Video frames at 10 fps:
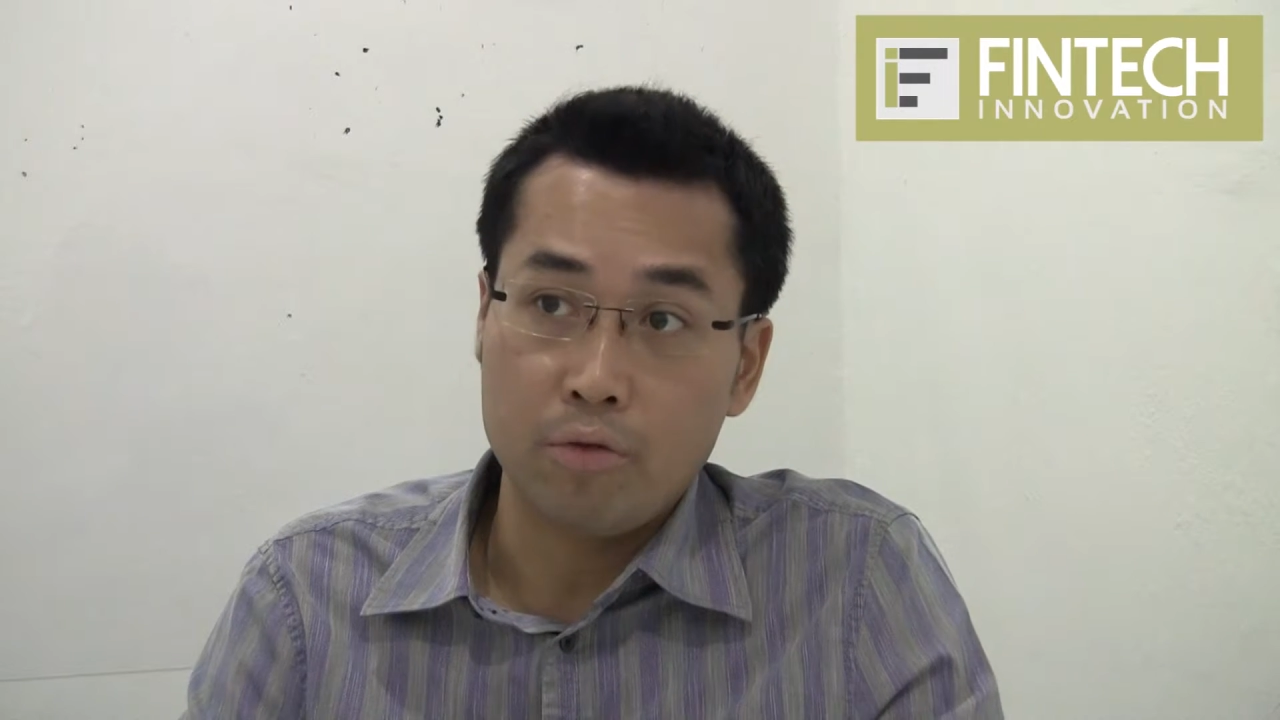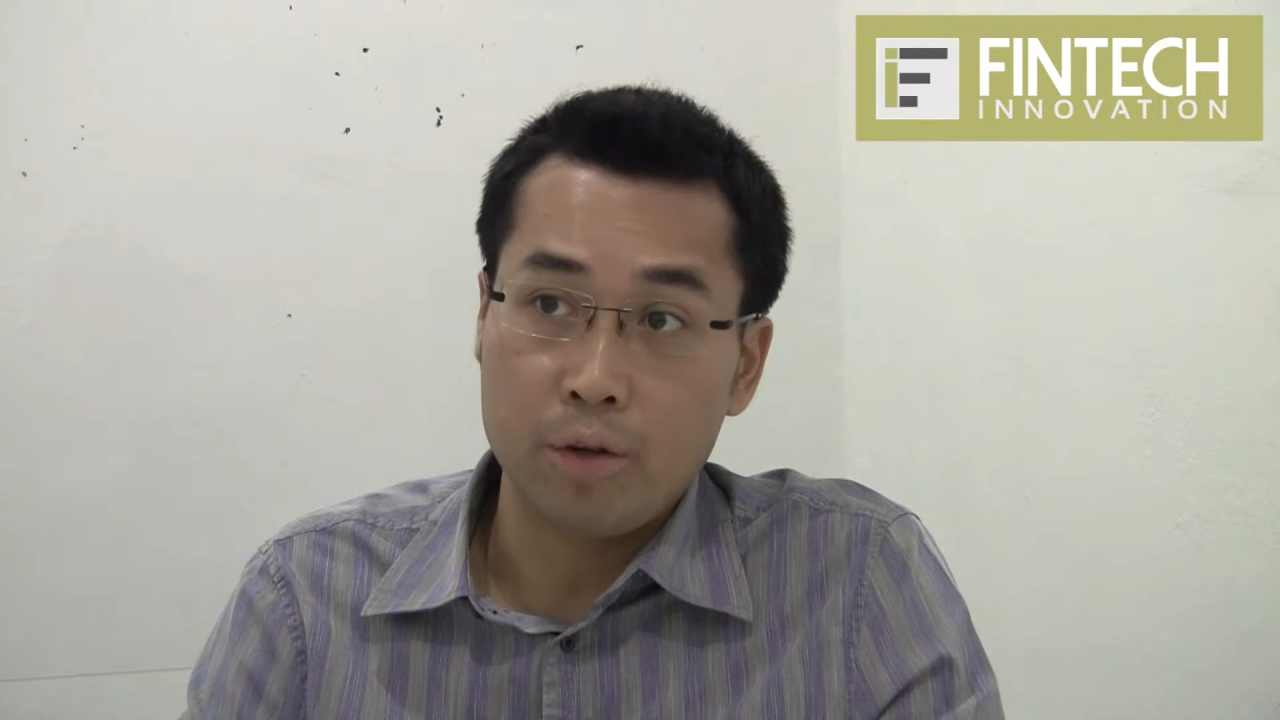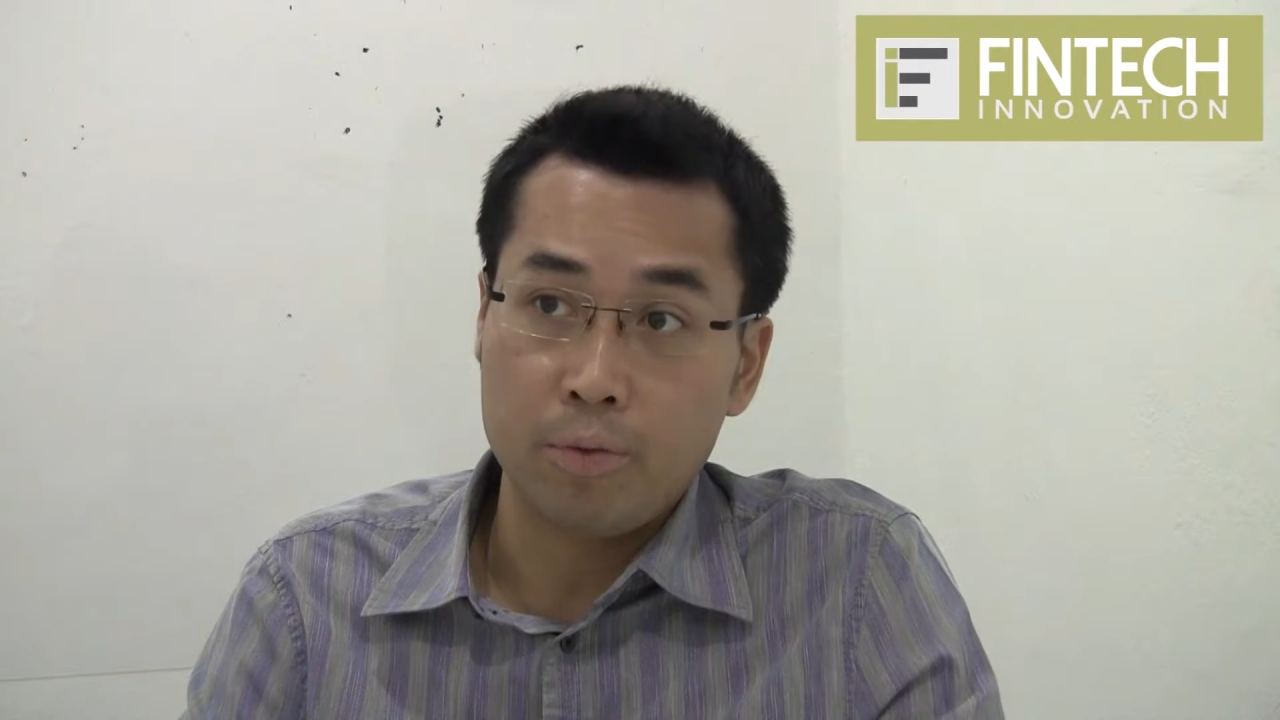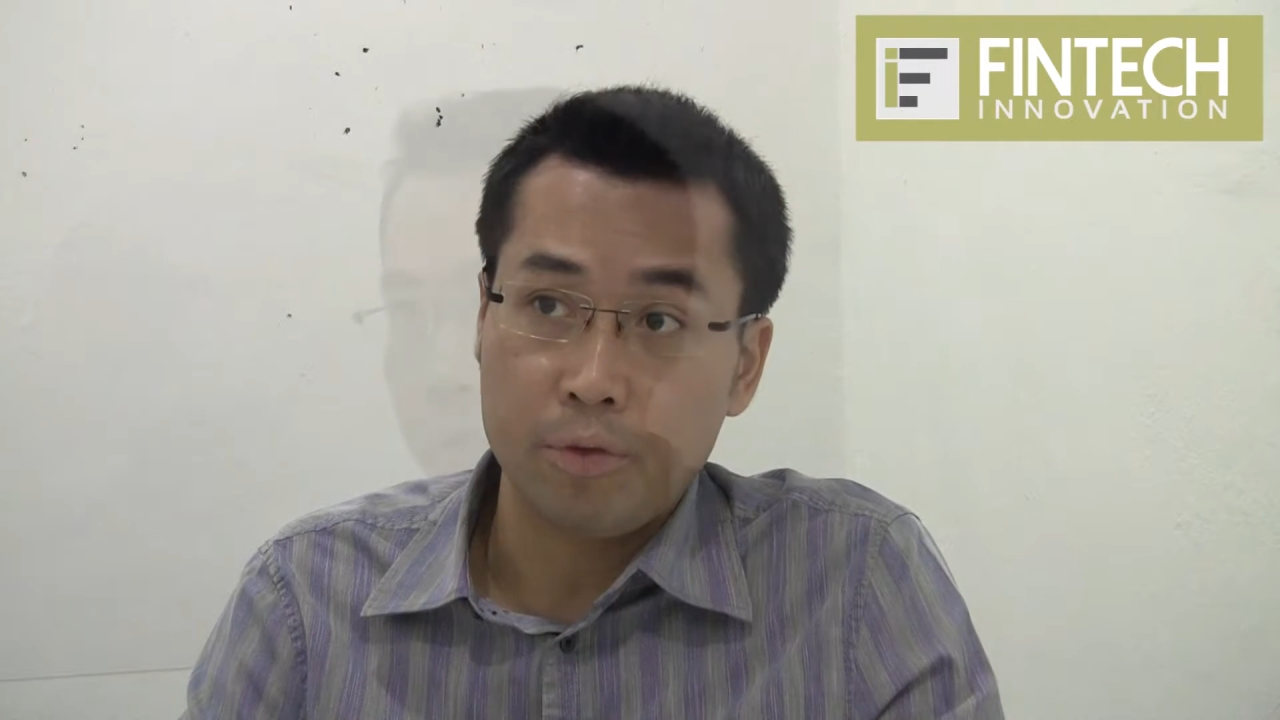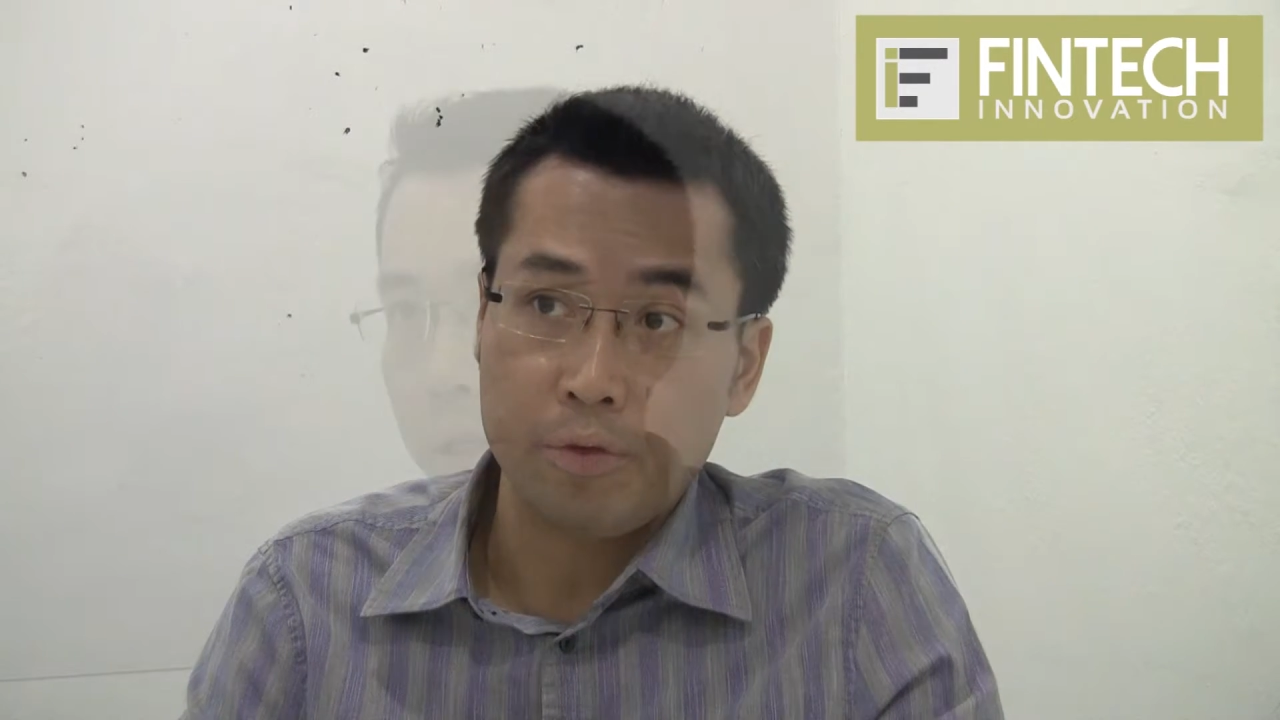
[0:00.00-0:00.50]

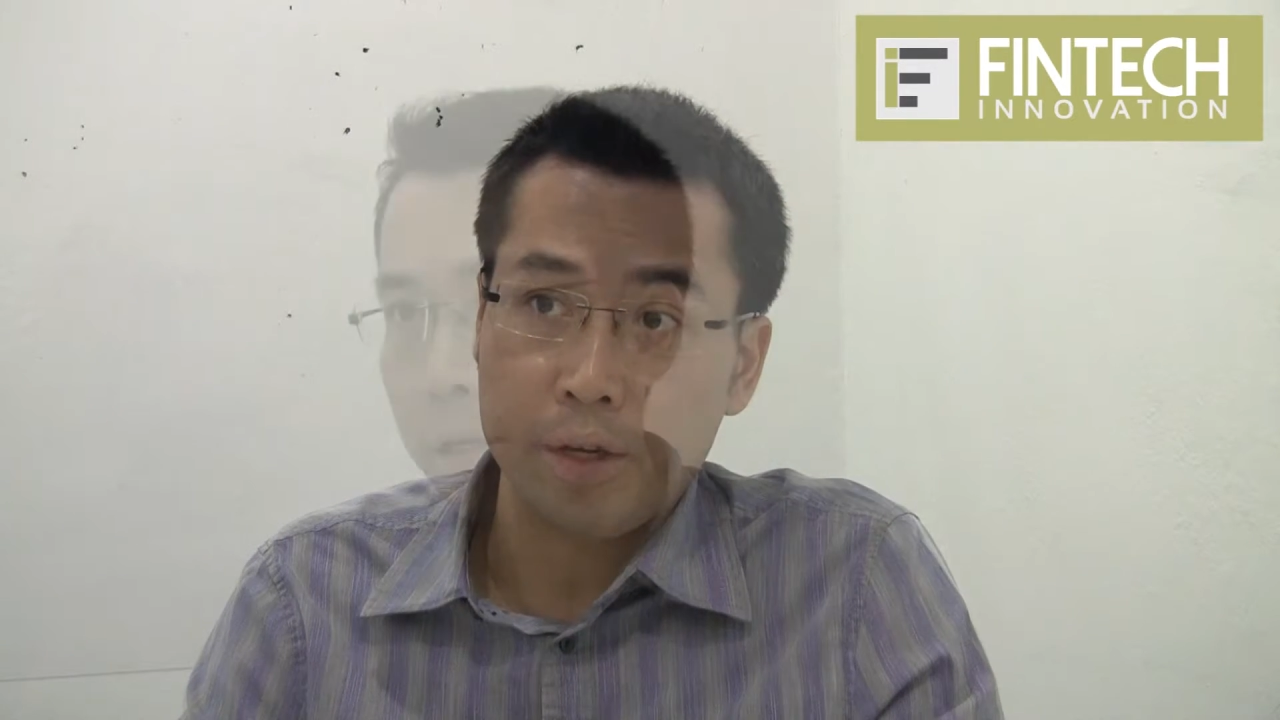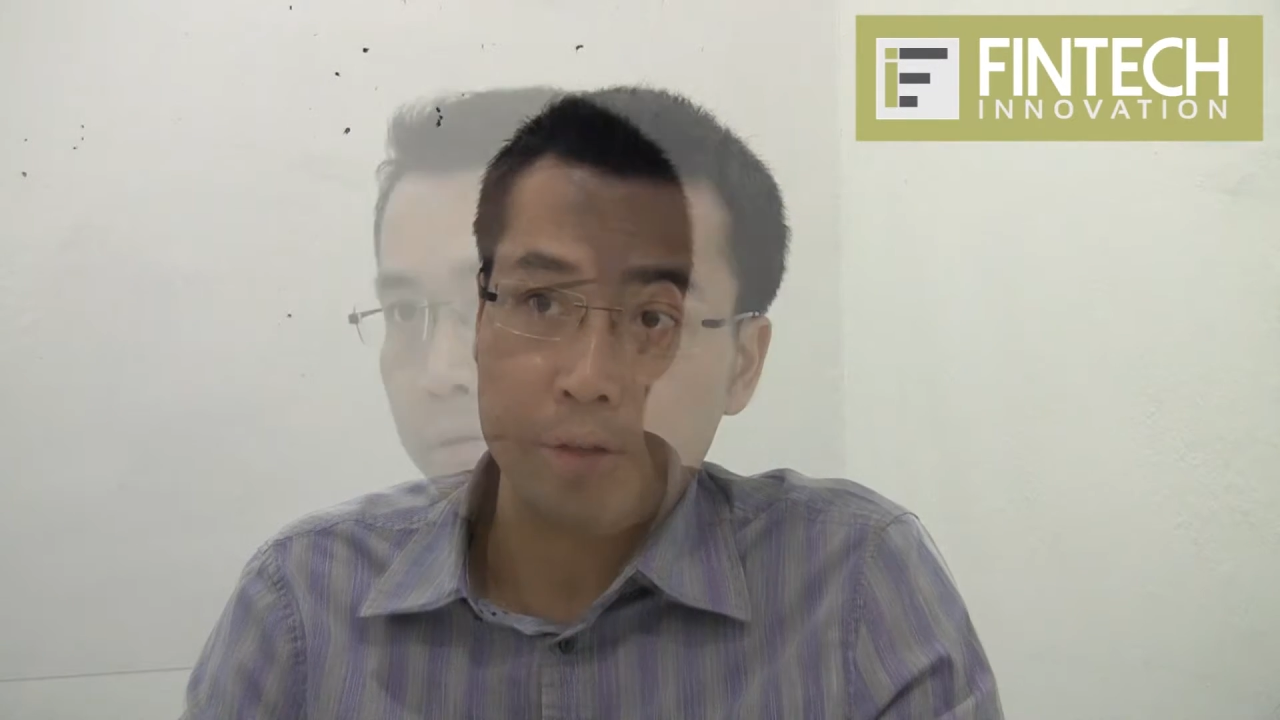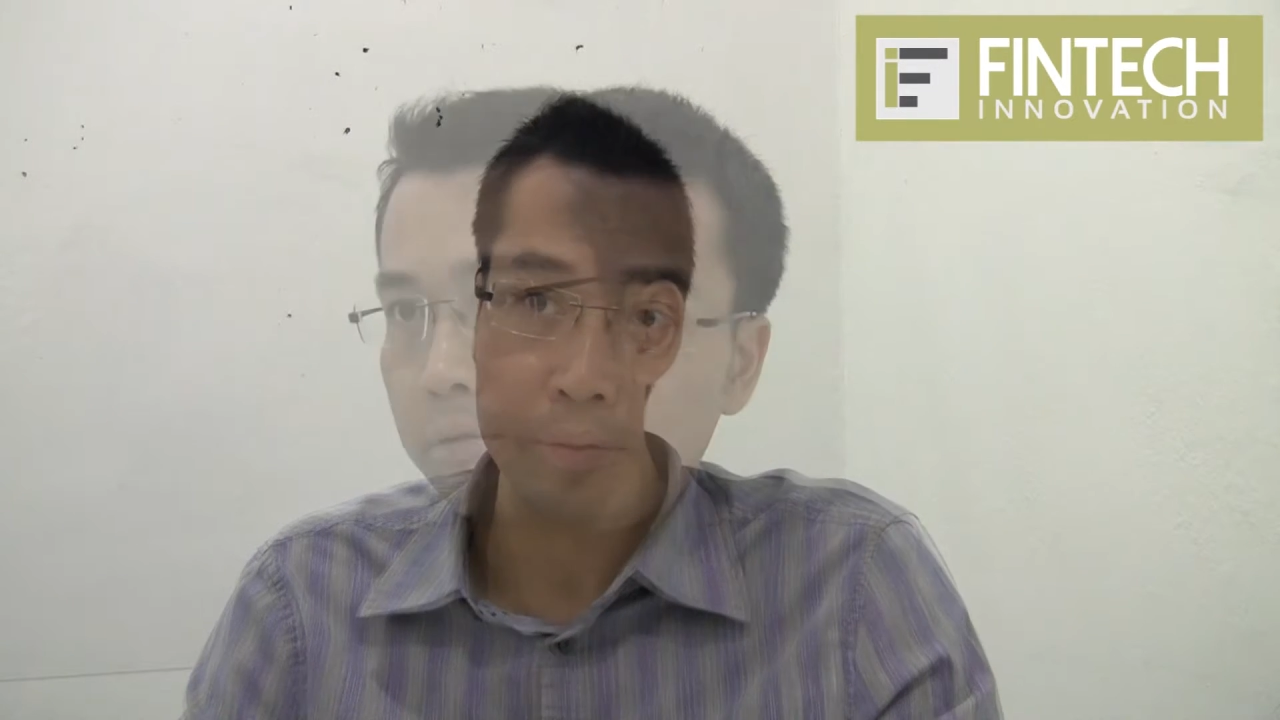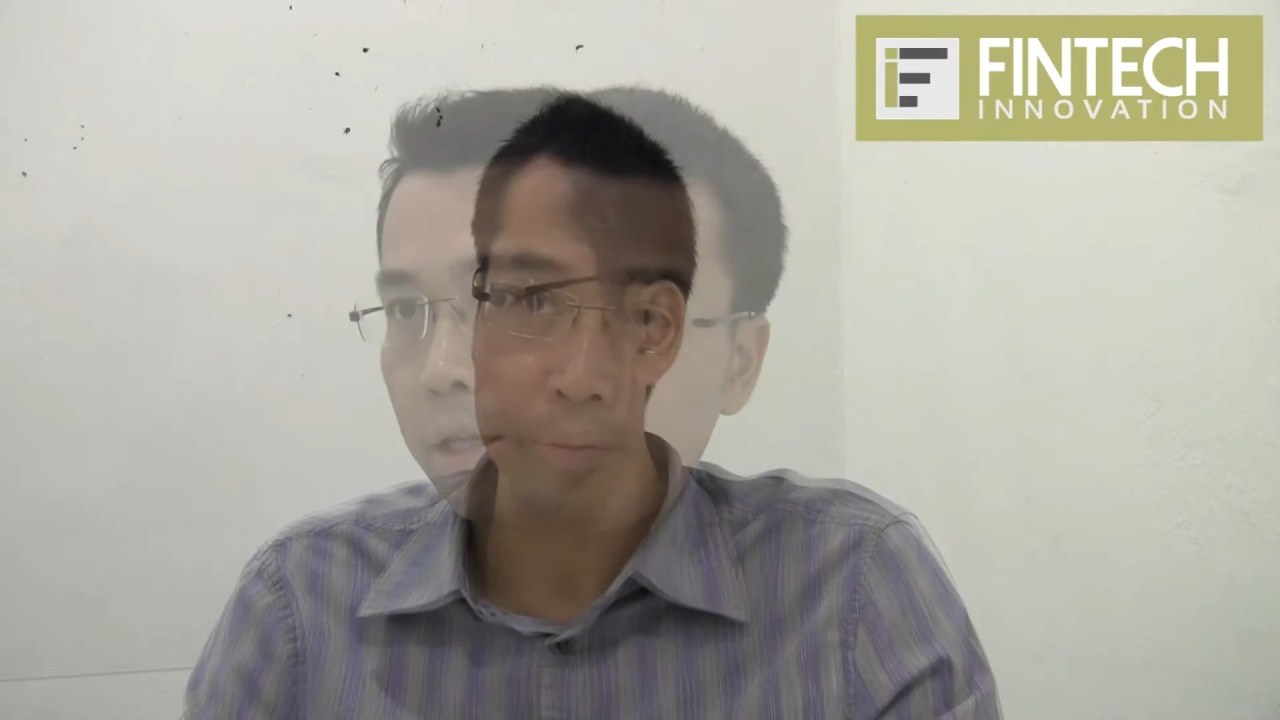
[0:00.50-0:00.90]
risk profile.